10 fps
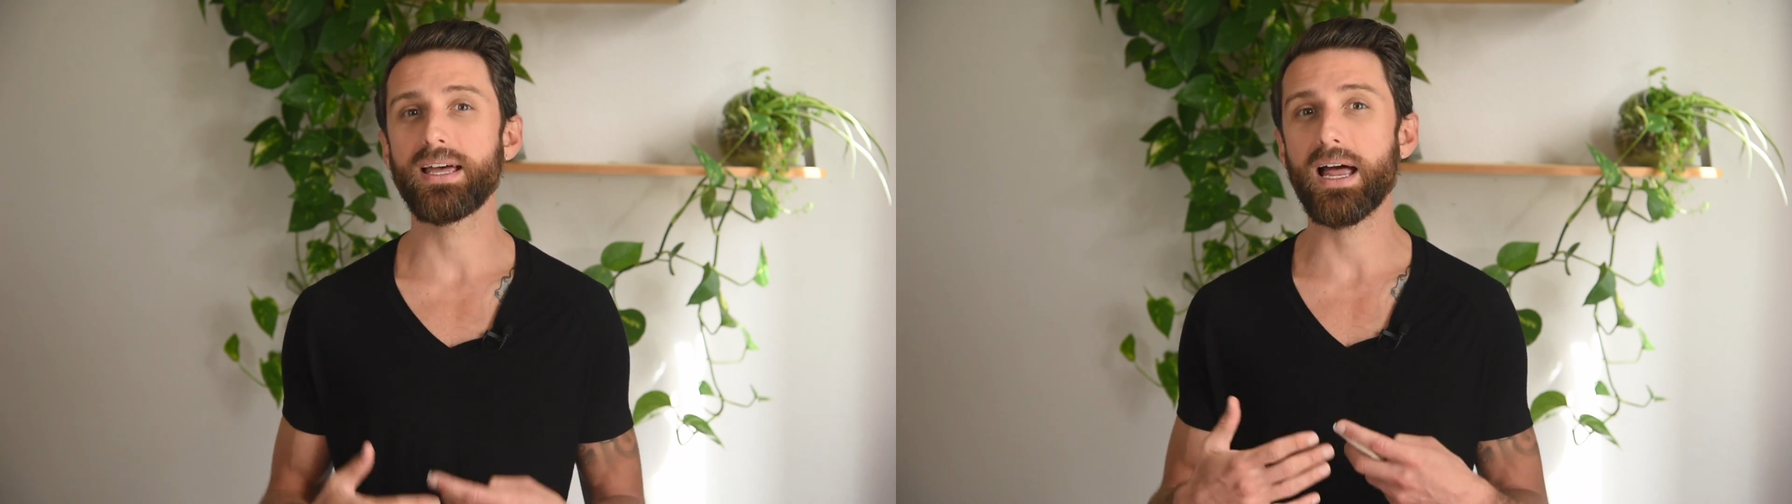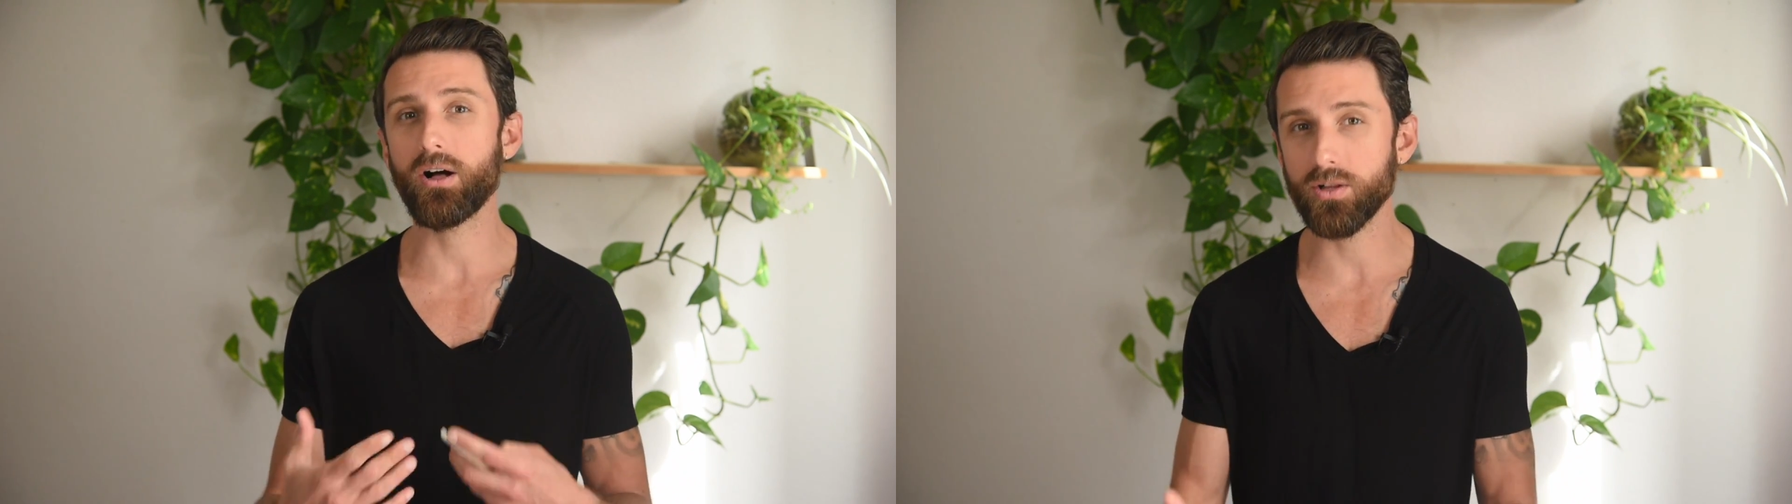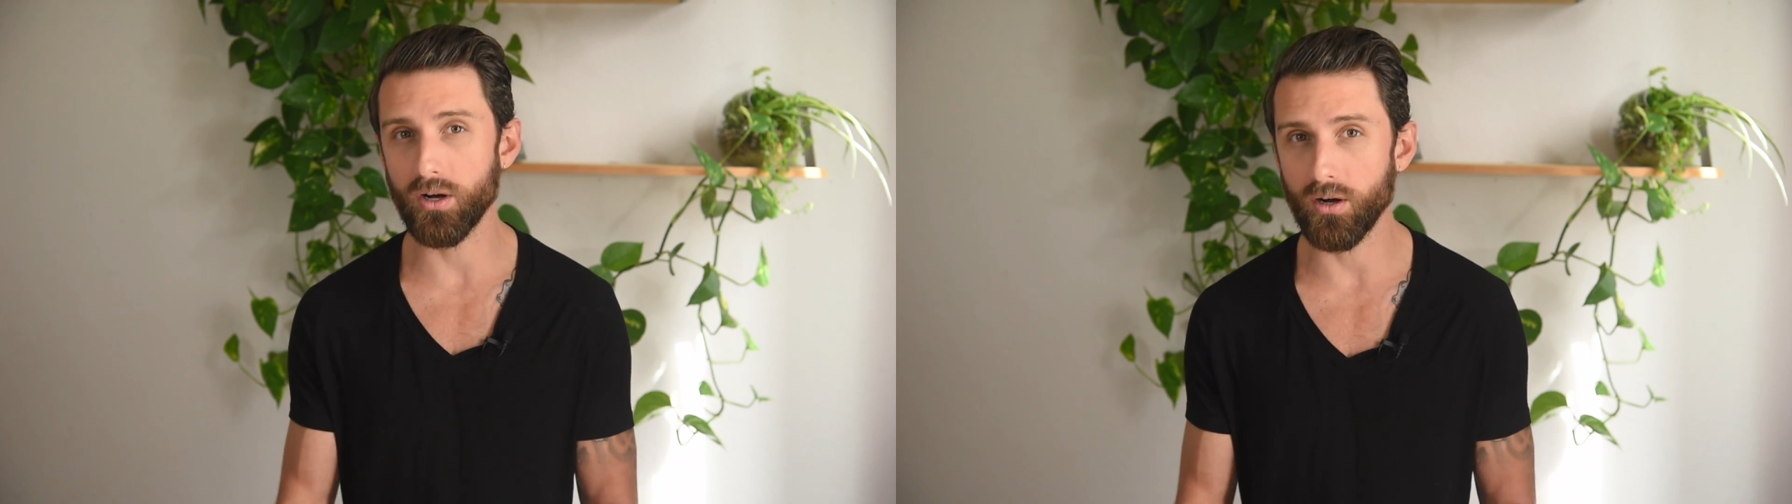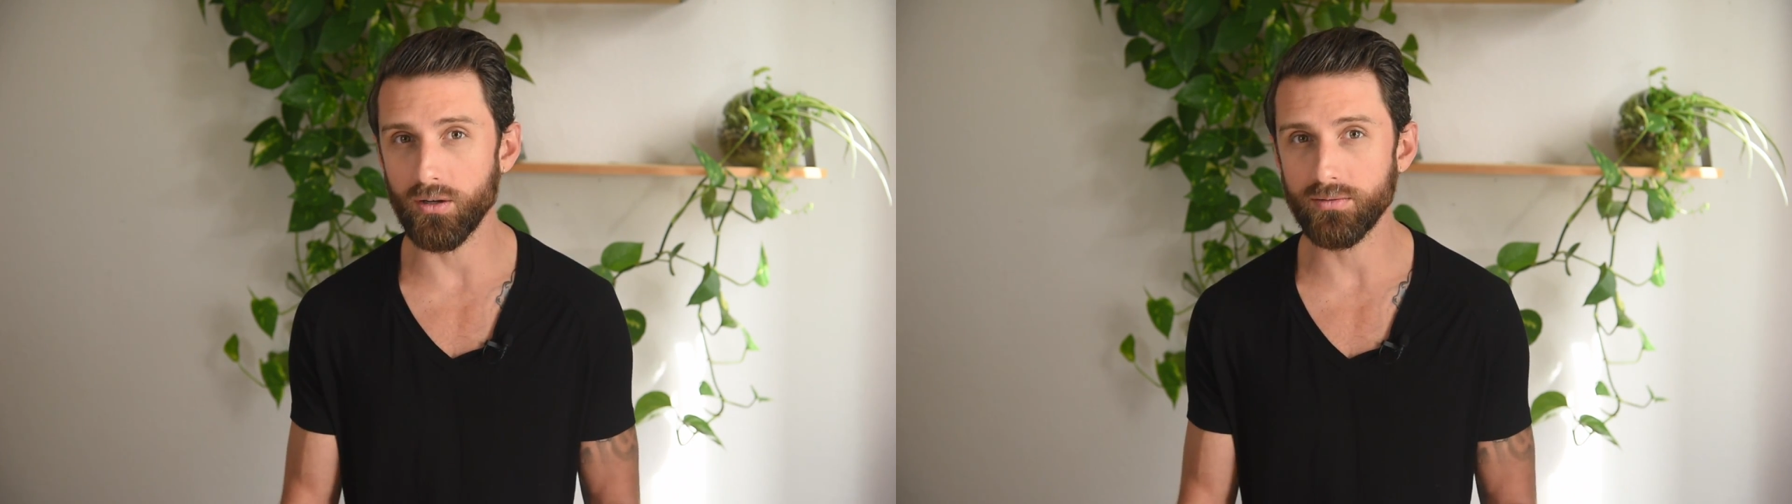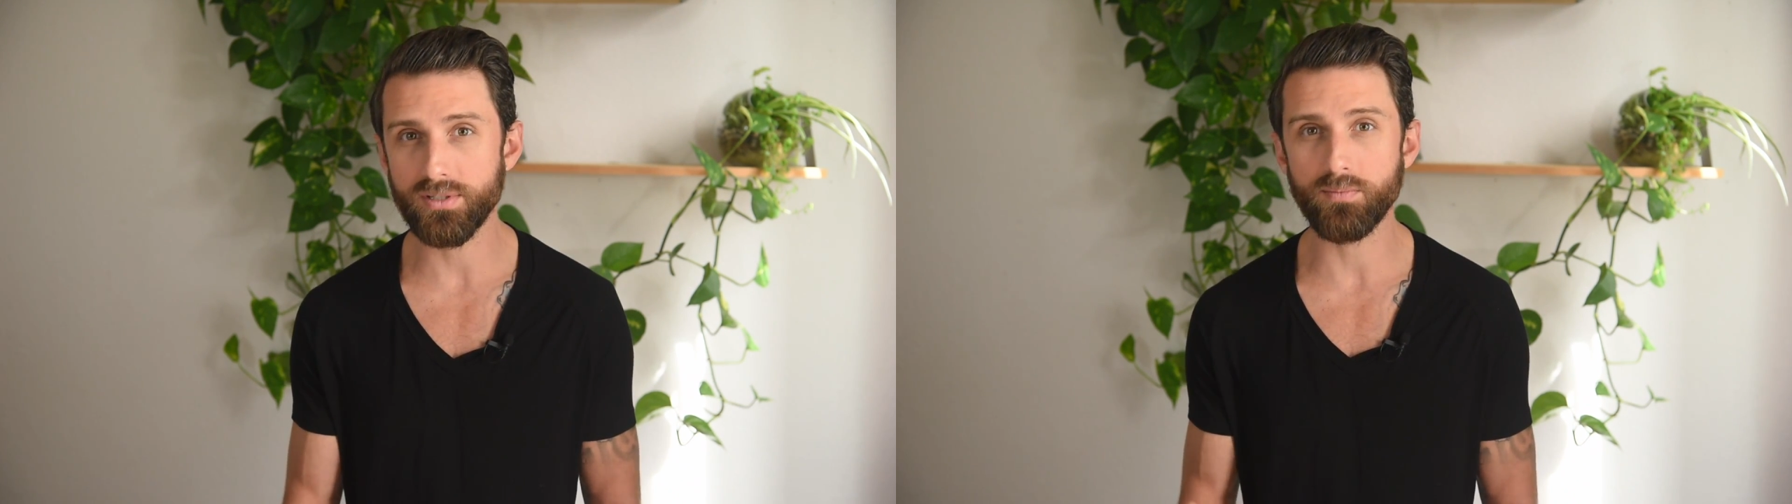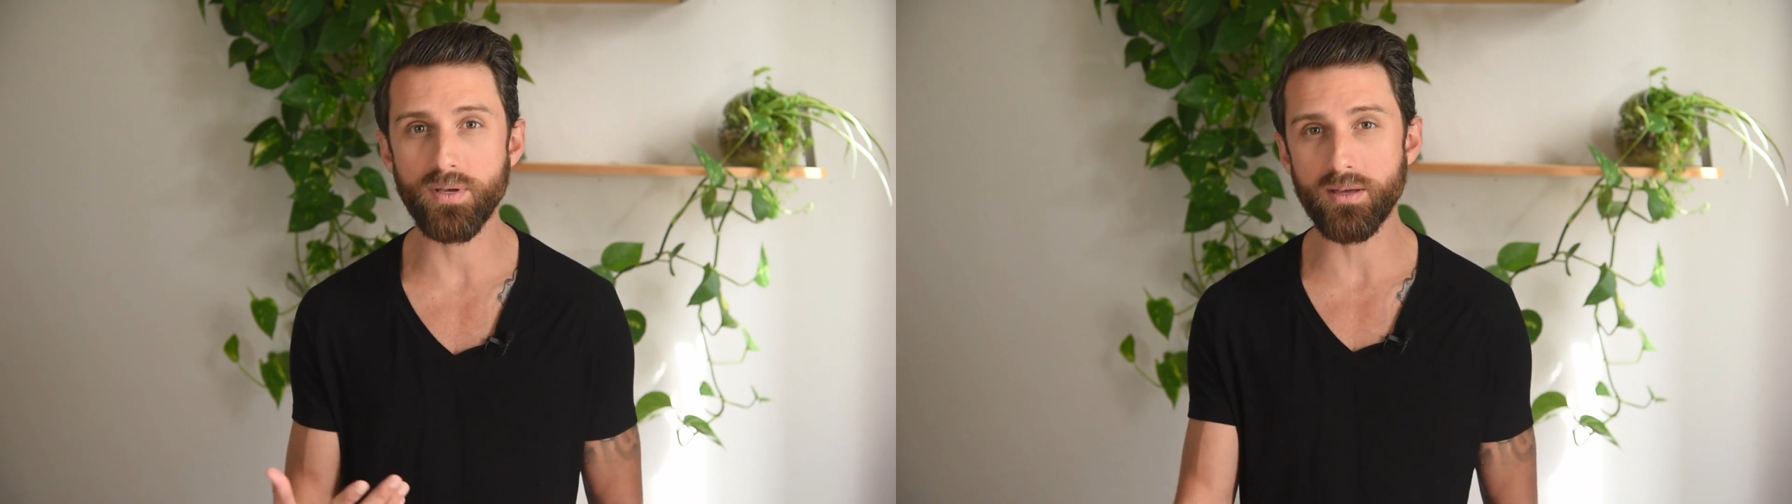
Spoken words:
alcohol to be